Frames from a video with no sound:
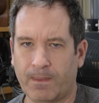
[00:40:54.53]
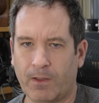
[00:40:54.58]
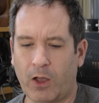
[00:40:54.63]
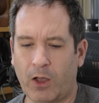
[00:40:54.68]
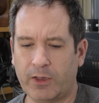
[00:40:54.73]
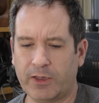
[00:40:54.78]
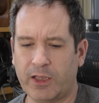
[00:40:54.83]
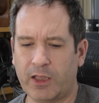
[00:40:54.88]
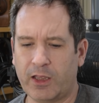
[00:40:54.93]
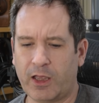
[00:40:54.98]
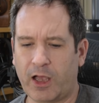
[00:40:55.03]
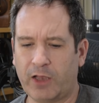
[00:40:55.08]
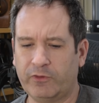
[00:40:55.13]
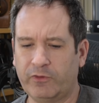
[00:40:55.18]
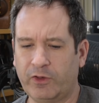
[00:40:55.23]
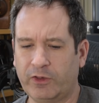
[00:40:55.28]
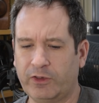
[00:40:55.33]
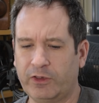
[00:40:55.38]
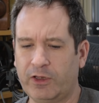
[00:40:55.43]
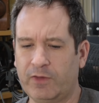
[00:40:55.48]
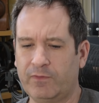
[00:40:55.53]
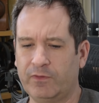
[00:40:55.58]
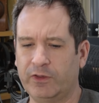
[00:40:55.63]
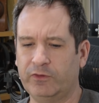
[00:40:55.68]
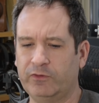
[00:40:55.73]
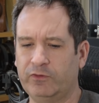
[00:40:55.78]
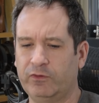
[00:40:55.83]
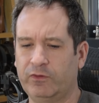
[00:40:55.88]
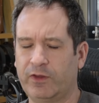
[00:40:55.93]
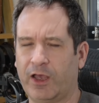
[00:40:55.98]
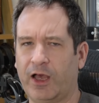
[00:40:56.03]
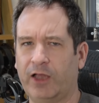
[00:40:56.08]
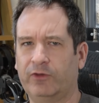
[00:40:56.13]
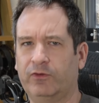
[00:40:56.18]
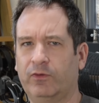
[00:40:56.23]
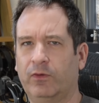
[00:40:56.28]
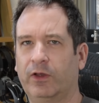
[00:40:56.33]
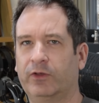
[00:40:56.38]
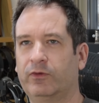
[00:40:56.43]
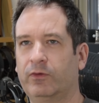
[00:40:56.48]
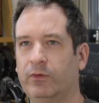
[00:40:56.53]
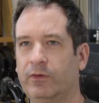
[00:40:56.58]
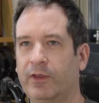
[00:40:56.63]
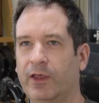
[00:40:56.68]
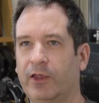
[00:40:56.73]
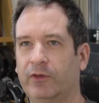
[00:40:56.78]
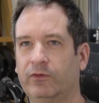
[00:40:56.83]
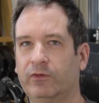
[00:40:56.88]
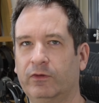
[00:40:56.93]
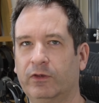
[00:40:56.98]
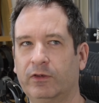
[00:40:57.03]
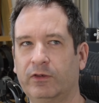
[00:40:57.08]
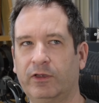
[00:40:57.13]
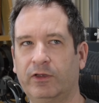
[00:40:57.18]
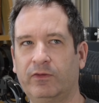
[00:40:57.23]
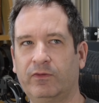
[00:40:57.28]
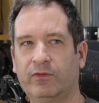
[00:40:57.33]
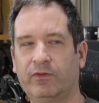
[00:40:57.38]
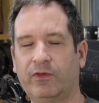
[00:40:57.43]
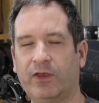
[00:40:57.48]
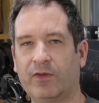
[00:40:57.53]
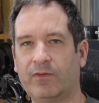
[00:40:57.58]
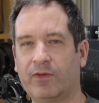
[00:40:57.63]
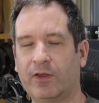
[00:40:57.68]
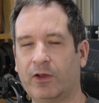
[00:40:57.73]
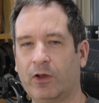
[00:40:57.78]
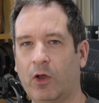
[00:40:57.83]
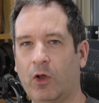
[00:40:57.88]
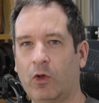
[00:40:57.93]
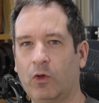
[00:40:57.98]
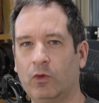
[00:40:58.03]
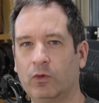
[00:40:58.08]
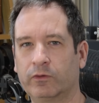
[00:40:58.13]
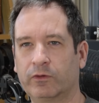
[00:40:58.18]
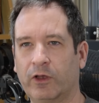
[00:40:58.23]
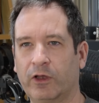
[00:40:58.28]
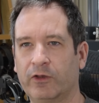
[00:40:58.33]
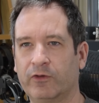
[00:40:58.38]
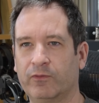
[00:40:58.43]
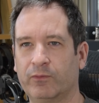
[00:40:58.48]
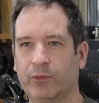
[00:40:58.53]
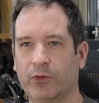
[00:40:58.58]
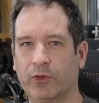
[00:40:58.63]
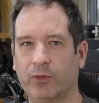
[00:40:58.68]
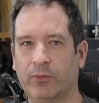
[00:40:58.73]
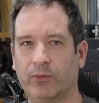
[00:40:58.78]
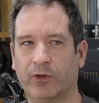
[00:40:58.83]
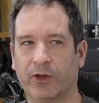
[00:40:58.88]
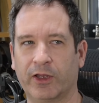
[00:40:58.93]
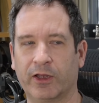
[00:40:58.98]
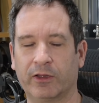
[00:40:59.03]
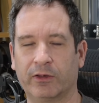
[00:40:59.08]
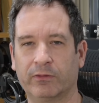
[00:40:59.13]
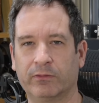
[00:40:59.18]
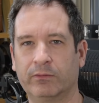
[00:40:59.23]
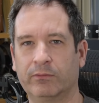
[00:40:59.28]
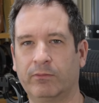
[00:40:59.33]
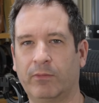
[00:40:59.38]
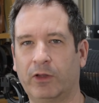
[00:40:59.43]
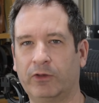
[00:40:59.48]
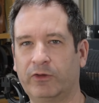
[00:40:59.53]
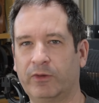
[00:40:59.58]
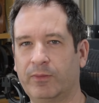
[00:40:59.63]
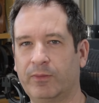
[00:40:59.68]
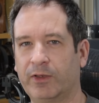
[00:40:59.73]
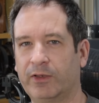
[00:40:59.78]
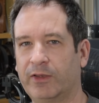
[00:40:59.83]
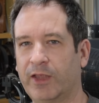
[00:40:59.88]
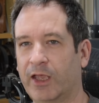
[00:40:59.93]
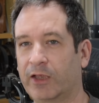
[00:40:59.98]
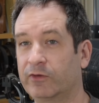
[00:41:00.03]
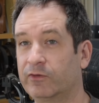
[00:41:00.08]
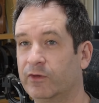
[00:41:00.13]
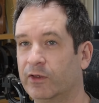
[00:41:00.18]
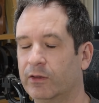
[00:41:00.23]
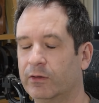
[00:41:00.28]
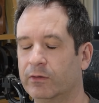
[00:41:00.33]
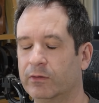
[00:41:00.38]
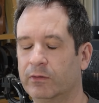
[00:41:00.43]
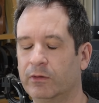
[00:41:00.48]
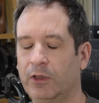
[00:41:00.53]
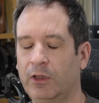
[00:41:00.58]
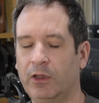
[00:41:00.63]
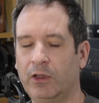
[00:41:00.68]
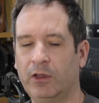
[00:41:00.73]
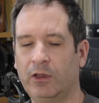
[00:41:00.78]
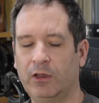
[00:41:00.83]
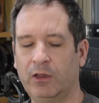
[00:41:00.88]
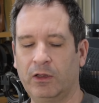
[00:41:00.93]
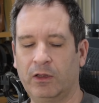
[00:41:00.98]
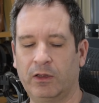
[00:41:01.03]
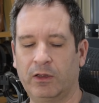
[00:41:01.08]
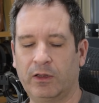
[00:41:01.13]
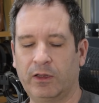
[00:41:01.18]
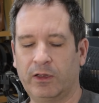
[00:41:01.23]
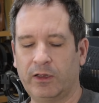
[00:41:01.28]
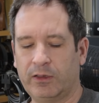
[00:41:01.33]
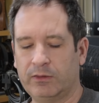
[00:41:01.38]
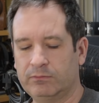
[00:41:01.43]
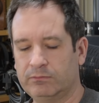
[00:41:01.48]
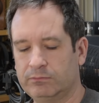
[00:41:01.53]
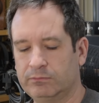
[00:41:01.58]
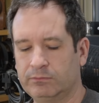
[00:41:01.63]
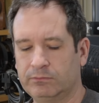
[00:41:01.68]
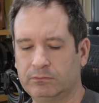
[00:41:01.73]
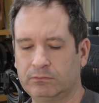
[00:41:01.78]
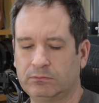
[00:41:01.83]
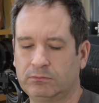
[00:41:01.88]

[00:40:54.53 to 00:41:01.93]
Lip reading: yeah, actually I did have a listen to the R2R 2000. It did have that old kind of Burr Brown multi-bit DAC sound. There